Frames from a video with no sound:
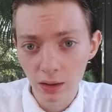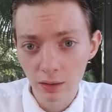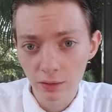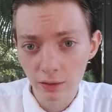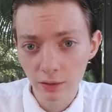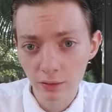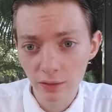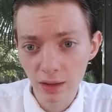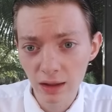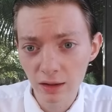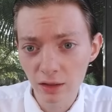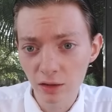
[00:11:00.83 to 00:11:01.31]

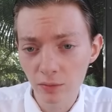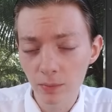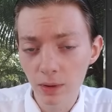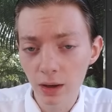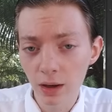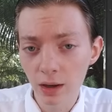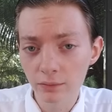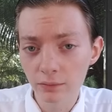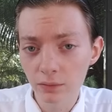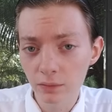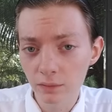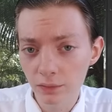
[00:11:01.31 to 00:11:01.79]
So that's
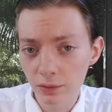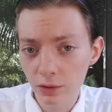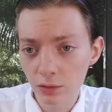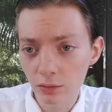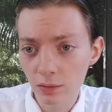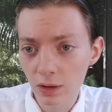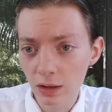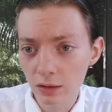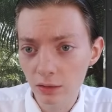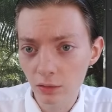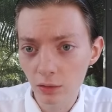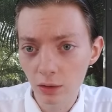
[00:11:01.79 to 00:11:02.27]
my
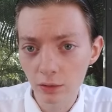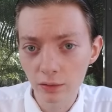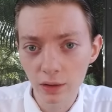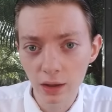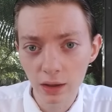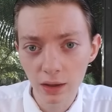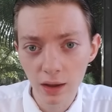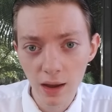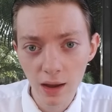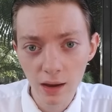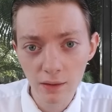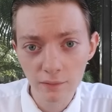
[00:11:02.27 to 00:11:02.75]
review, that's all that
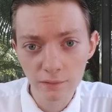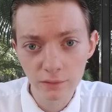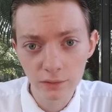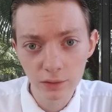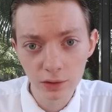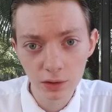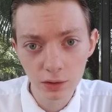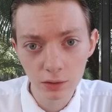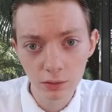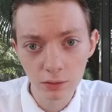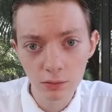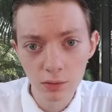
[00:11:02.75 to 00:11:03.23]
I have for
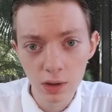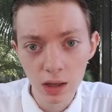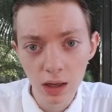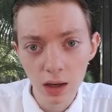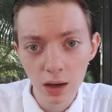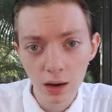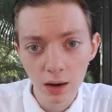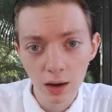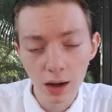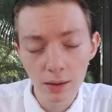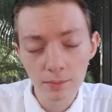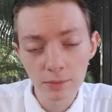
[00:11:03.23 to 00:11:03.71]
you.
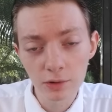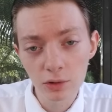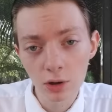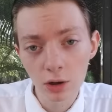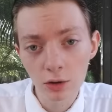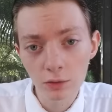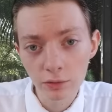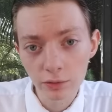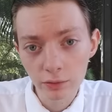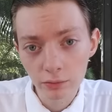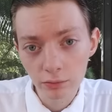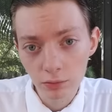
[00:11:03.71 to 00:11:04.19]
I'm your
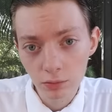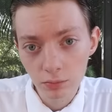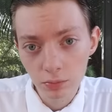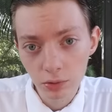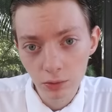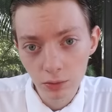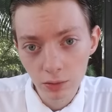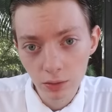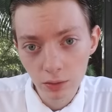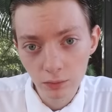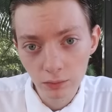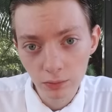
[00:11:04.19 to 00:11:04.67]
host, the
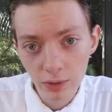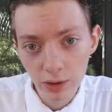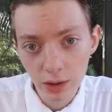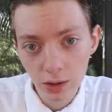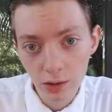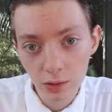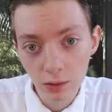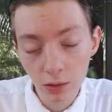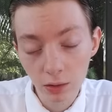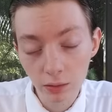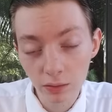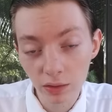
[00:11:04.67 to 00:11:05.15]
Report of the Week,
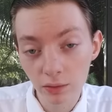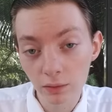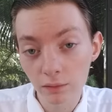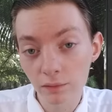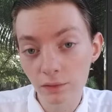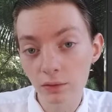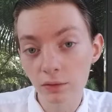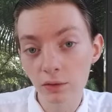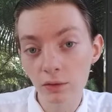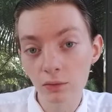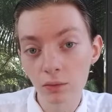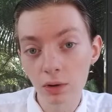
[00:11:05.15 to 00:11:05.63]
and also
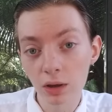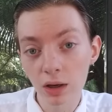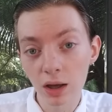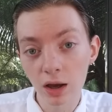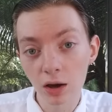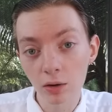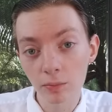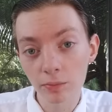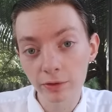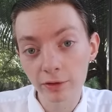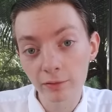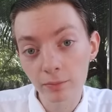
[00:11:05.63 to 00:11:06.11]
if you do want to
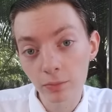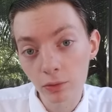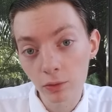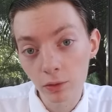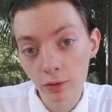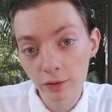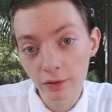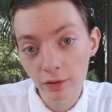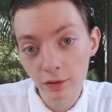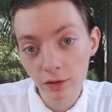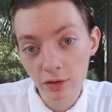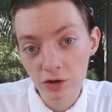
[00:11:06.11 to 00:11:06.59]
help
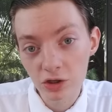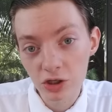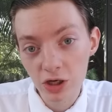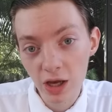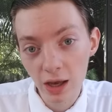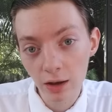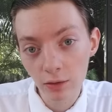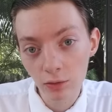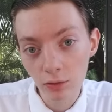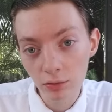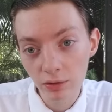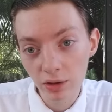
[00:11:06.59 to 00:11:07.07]
support this
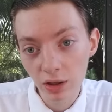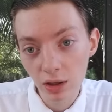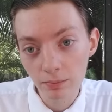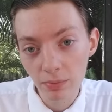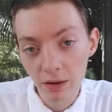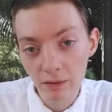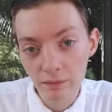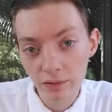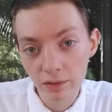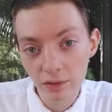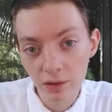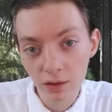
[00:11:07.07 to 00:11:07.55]
channel, keep
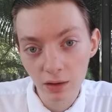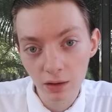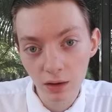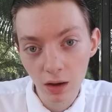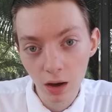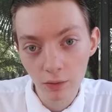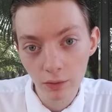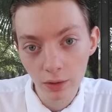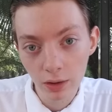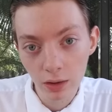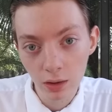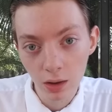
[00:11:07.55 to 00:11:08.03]
everything
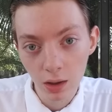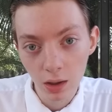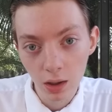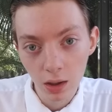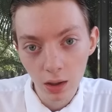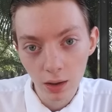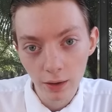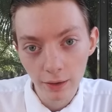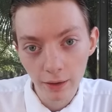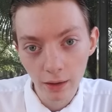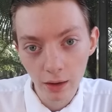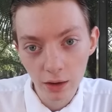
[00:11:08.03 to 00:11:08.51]
going,
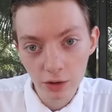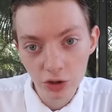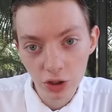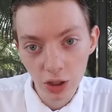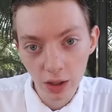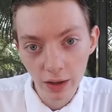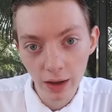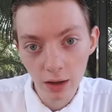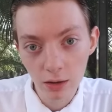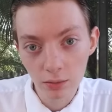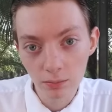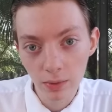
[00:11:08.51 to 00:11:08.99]
uh,
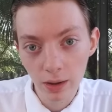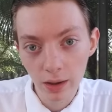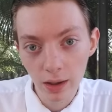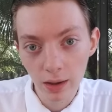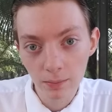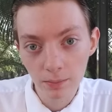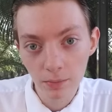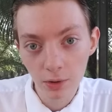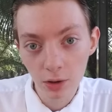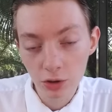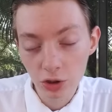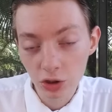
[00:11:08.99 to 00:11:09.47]
check out
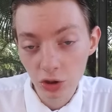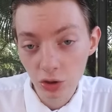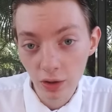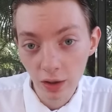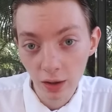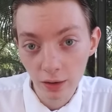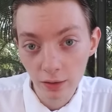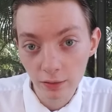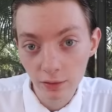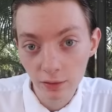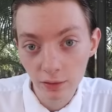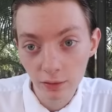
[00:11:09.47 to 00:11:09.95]
my
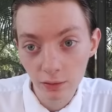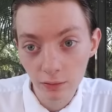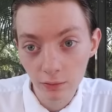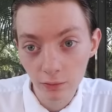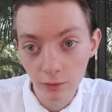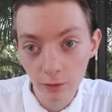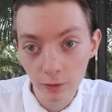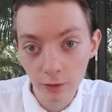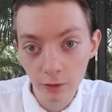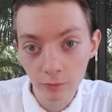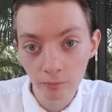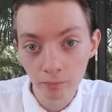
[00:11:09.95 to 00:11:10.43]
merchandise
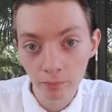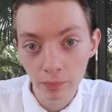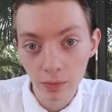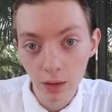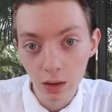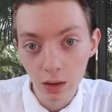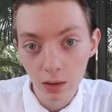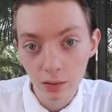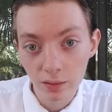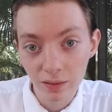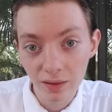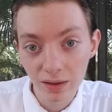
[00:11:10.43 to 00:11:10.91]
store,
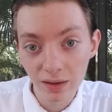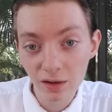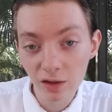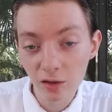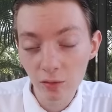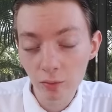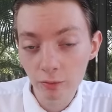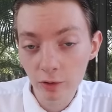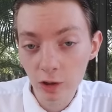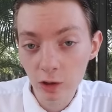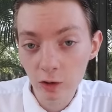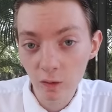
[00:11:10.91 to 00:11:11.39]

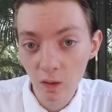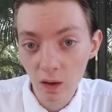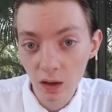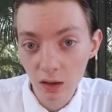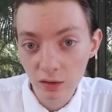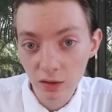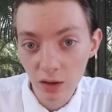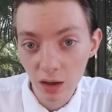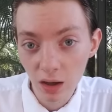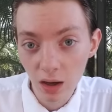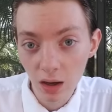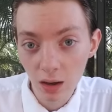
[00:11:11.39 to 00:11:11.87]

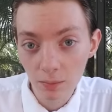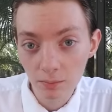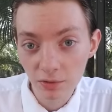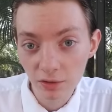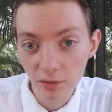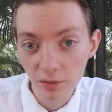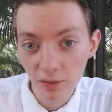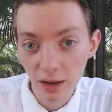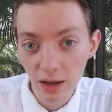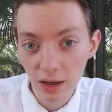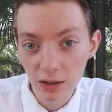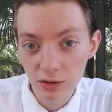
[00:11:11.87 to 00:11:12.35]
teespring.com
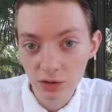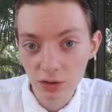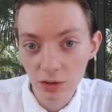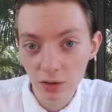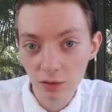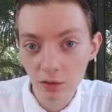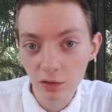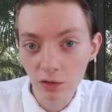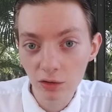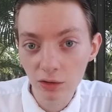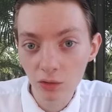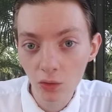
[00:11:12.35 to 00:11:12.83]
slash
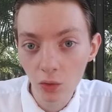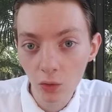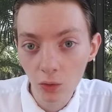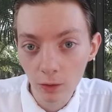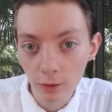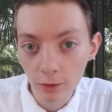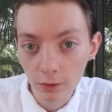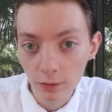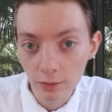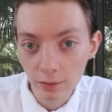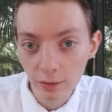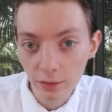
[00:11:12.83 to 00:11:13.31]

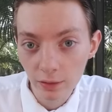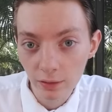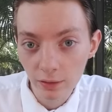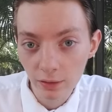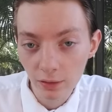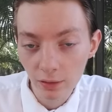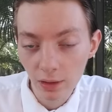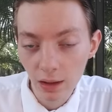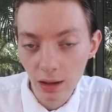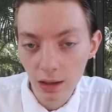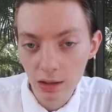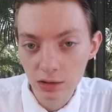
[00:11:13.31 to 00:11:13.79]
stores
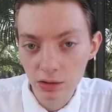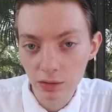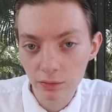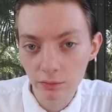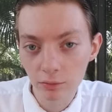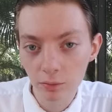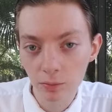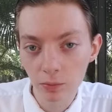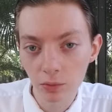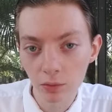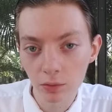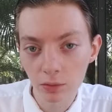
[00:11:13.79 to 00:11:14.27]
slash the
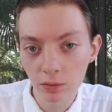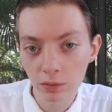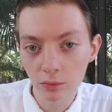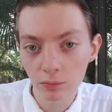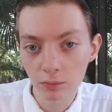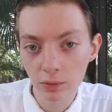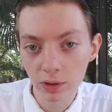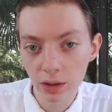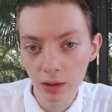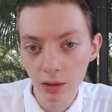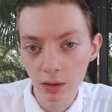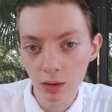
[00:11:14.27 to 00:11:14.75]
Report of the
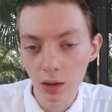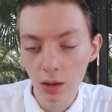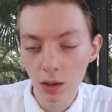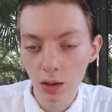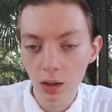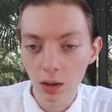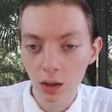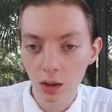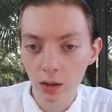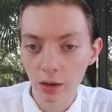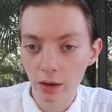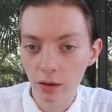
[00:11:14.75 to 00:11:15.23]
Week.
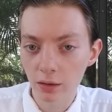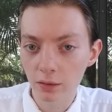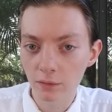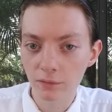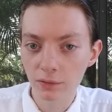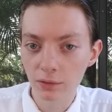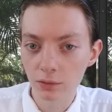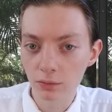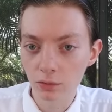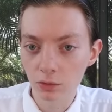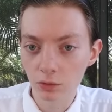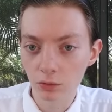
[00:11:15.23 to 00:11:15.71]
I got a
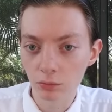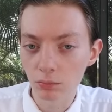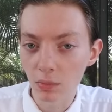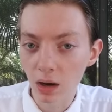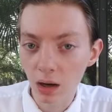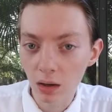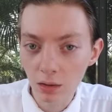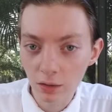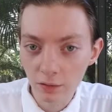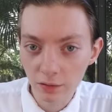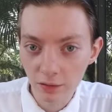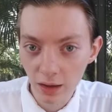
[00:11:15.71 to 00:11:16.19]
few new
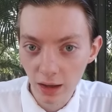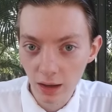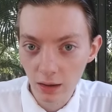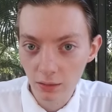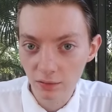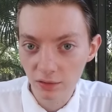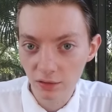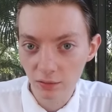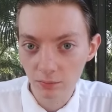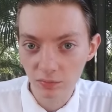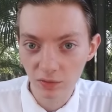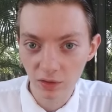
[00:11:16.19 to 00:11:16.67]
mugs
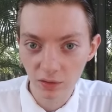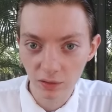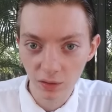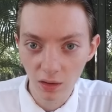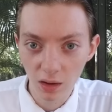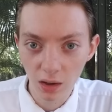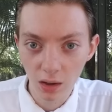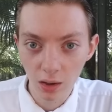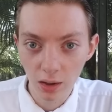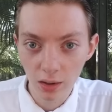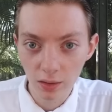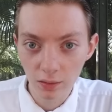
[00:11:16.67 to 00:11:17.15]
out, some
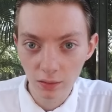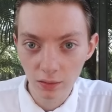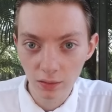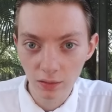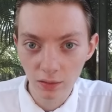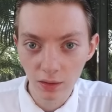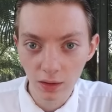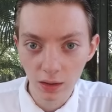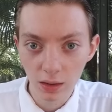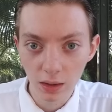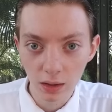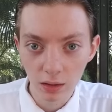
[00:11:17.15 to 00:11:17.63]

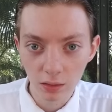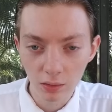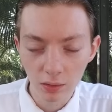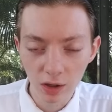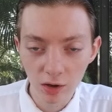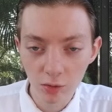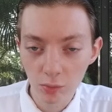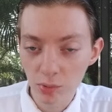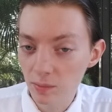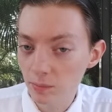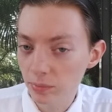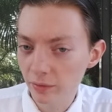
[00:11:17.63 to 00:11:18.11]
designs. A
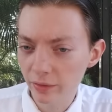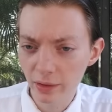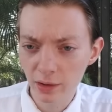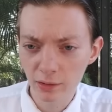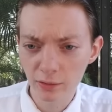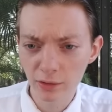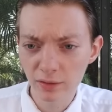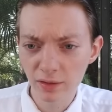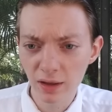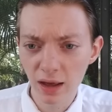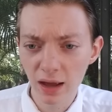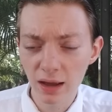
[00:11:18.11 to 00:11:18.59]
lot of people, they
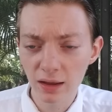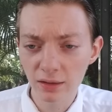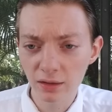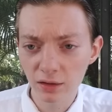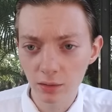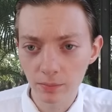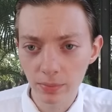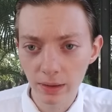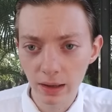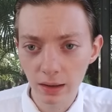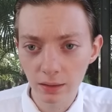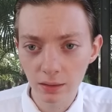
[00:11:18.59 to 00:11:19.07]
always
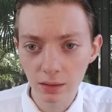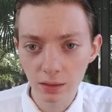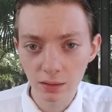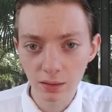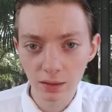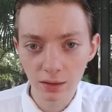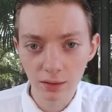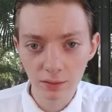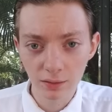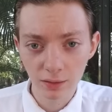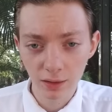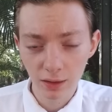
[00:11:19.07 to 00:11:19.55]
ask about it,
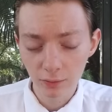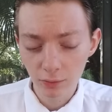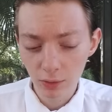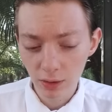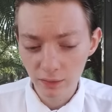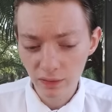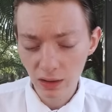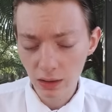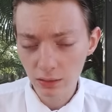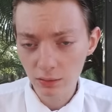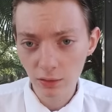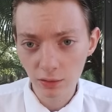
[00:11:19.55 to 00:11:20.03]
and I say, well,
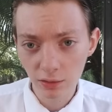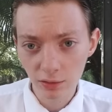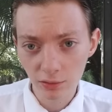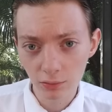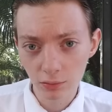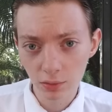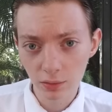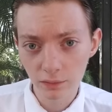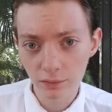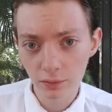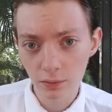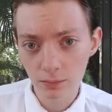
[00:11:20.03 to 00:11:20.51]
I've had the
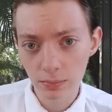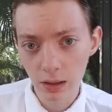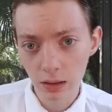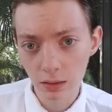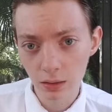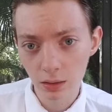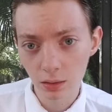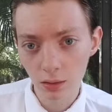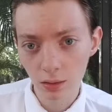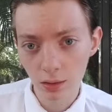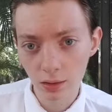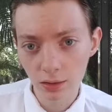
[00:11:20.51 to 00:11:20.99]
store for
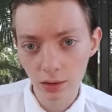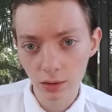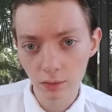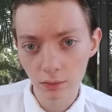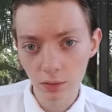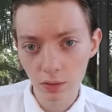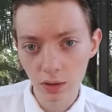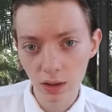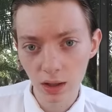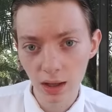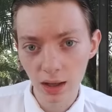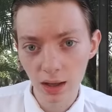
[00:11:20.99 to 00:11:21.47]
about a, a
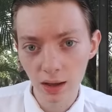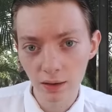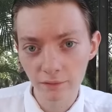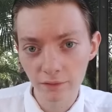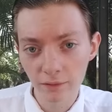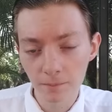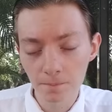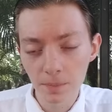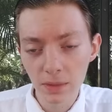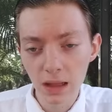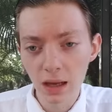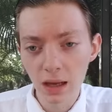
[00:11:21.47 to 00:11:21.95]
year and a
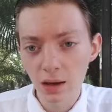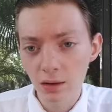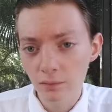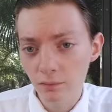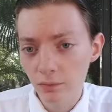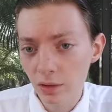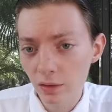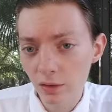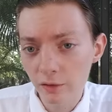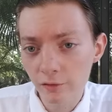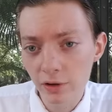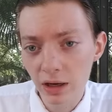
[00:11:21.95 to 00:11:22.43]
half.
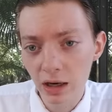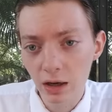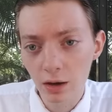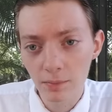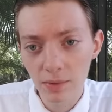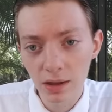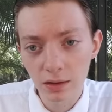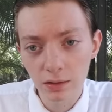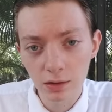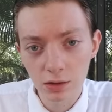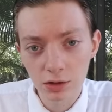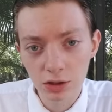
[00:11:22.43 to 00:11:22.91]
Really
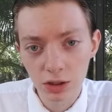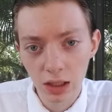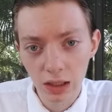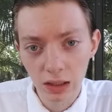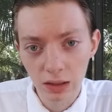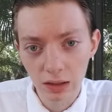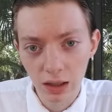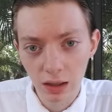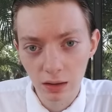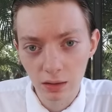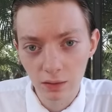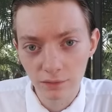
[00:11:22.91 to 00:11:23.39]
recommend you
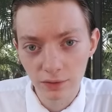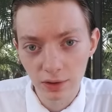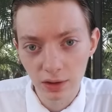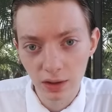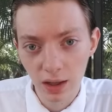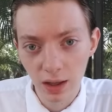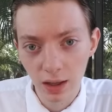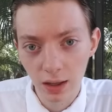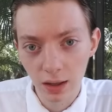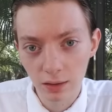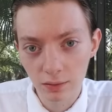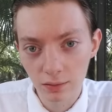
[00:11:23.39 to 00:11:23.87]
check it out if you
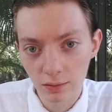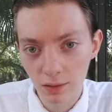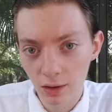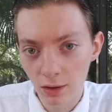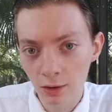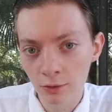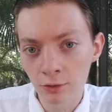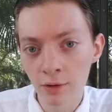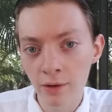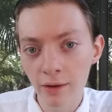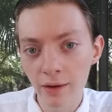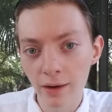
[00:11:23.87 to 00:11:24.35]
can,
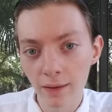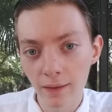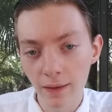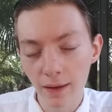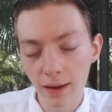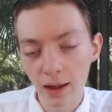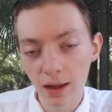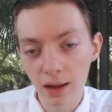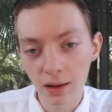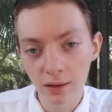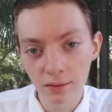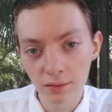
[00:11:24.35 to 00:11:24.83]
though.
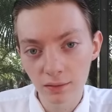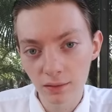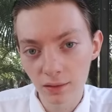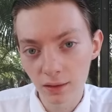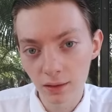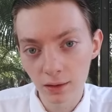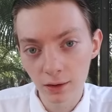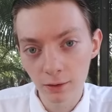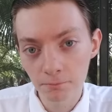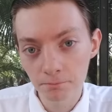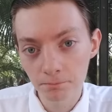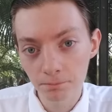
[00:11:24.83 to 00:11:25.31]
And,
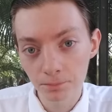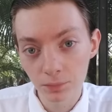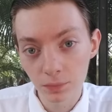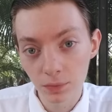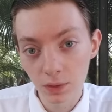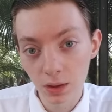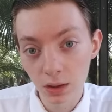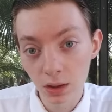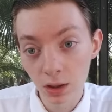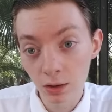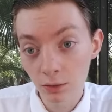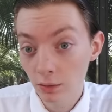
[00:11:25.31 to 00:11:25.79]
uh,
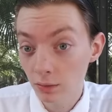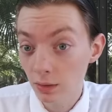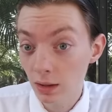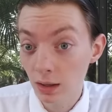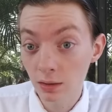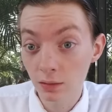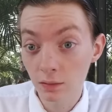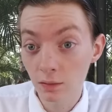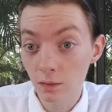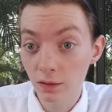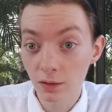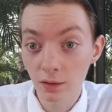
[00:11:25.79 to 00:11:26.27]
you know,
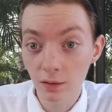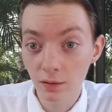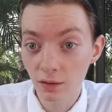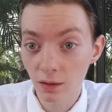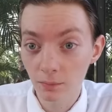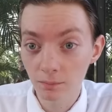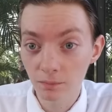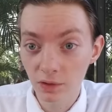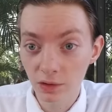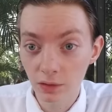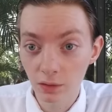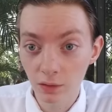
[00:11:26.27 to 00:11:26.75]
hey, you see
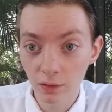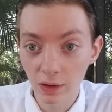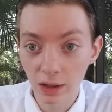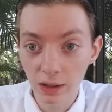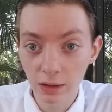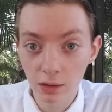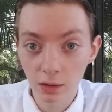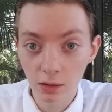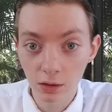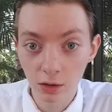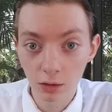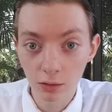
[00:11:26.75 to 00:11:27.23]
something you
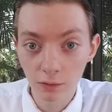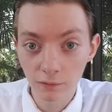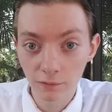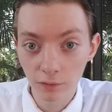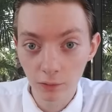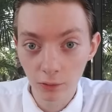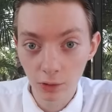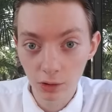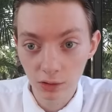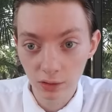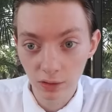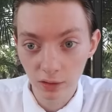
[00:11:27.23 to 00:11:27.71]
like, go
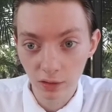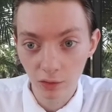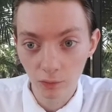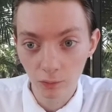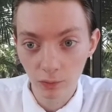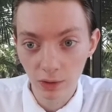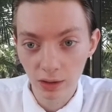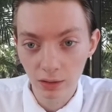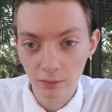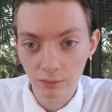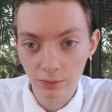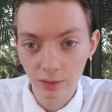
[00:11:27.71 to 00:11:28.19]
for it, and it's a
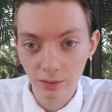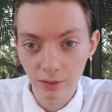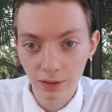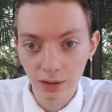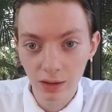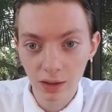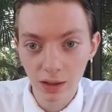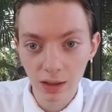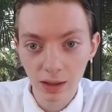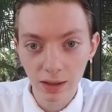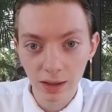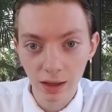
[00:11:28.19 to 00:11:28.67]
way to
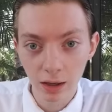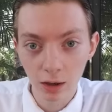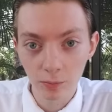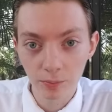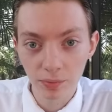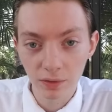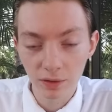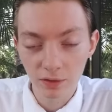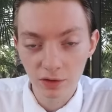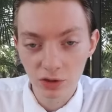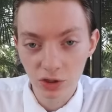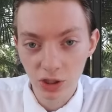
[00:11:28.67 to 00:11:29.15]
really help
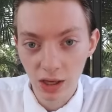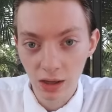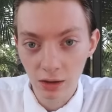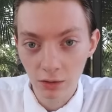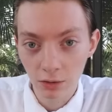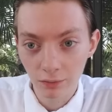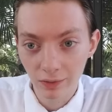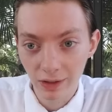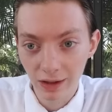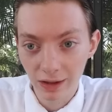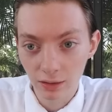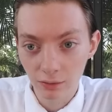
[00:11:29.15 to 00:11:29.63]
this
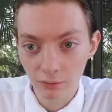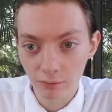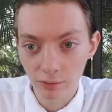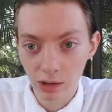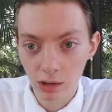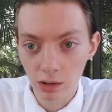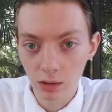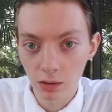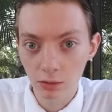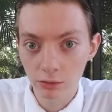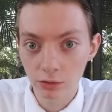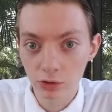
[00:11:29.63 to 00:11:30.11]
channel and the
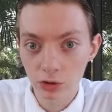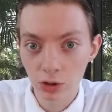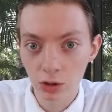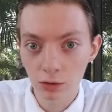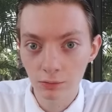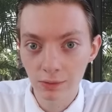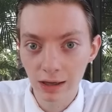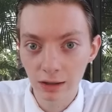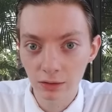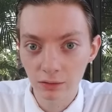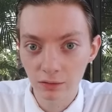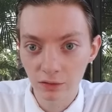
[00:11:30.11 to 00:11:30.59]
radio
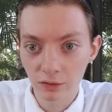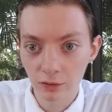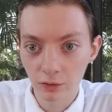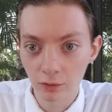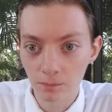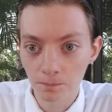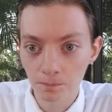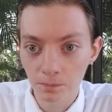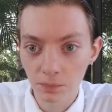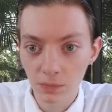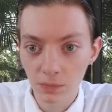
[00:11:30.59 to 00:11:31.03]
show out too.